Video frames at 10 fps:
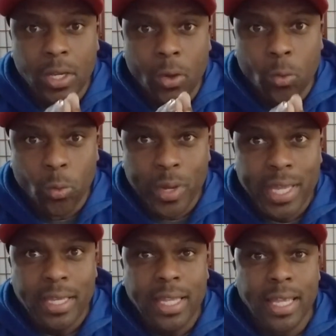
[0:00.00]

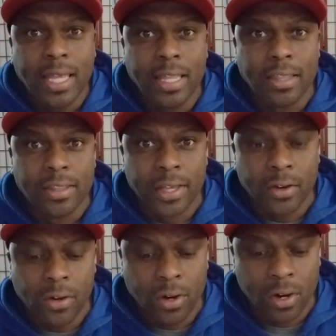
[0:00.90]
When
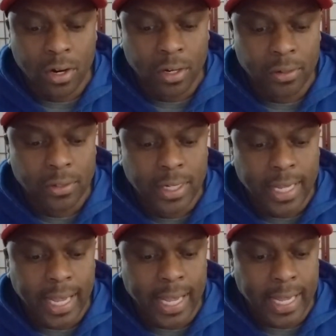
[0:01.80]
there are
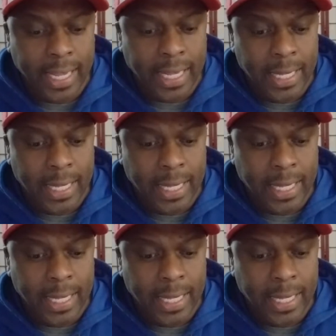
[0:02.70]
a